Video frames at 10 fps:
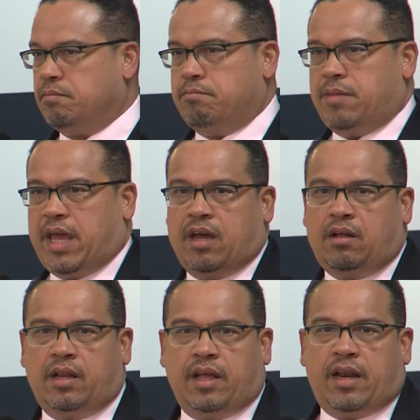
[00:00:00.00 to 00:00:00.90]

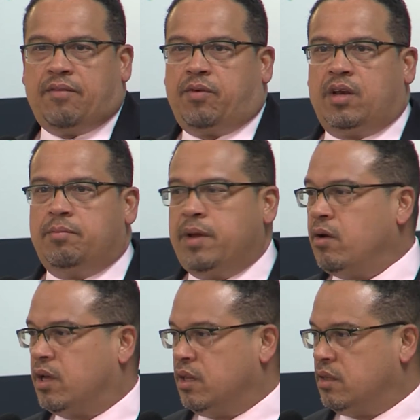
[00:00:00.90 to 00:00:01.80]
male and African
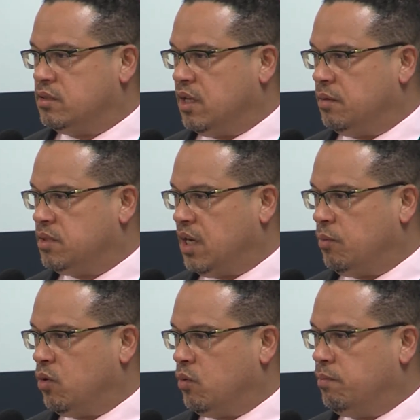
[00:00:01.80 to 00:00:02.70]
American at the same
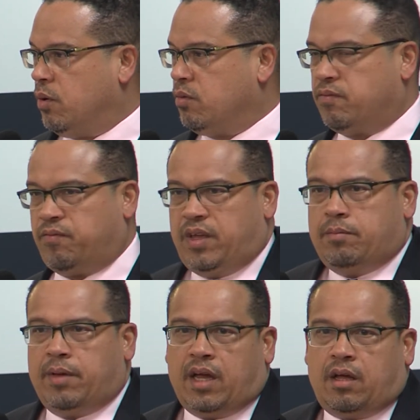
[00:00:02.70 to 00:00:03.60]
time, or we're both
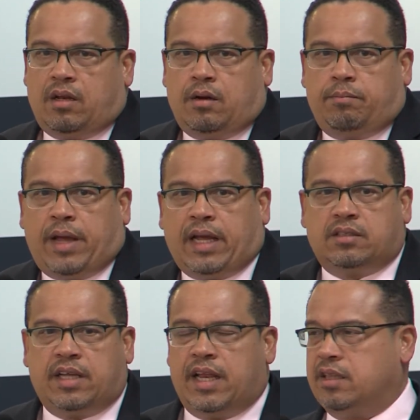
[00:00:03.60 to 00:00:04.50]
female and
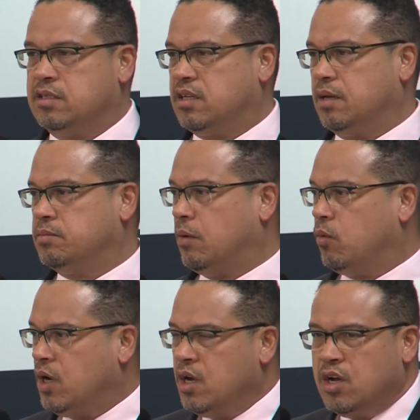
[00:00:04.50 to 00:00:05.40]
Pakistani at the same
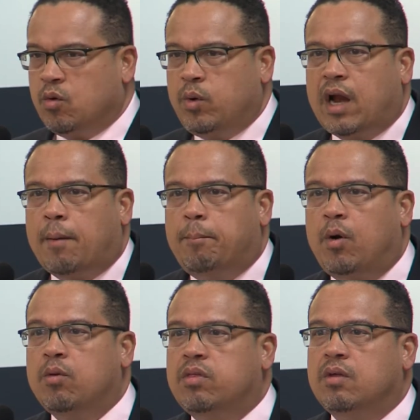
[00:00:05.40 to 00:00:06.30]
time. We are
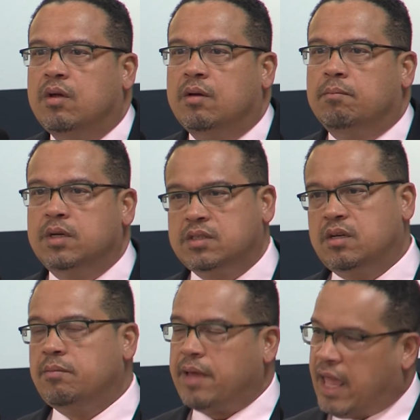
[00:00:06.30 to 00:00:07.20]
both
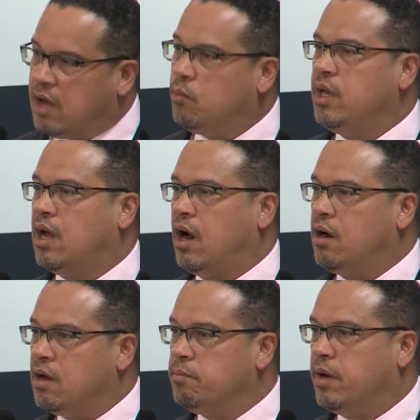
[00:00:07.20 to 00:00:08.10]
Muslim and we
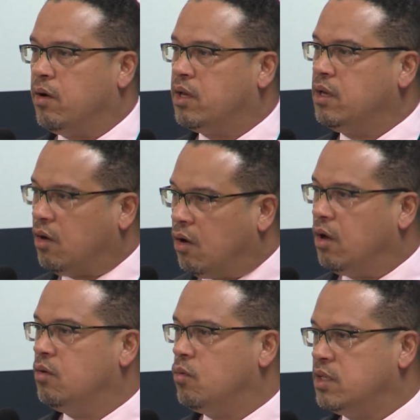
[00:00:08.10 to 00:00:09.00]
are American
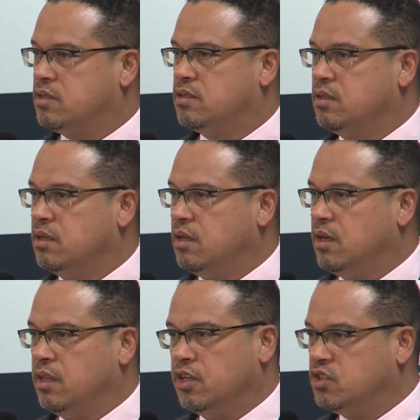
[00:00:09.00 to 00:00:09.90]
all at once.
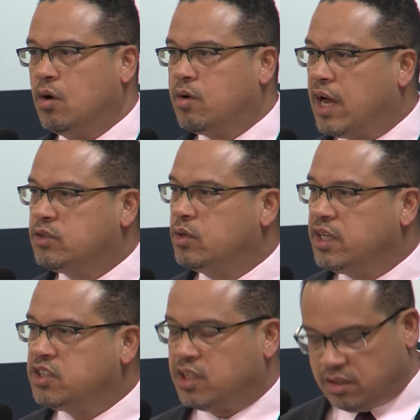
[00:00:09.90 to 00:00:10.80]
And there's no
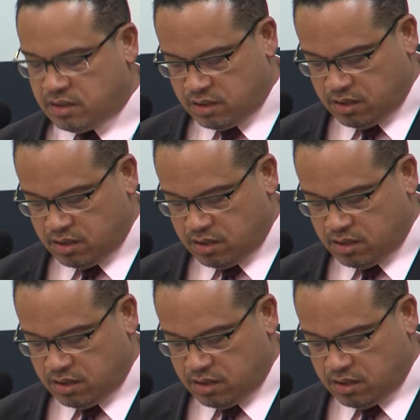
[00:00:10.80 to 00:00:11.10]
contradiction.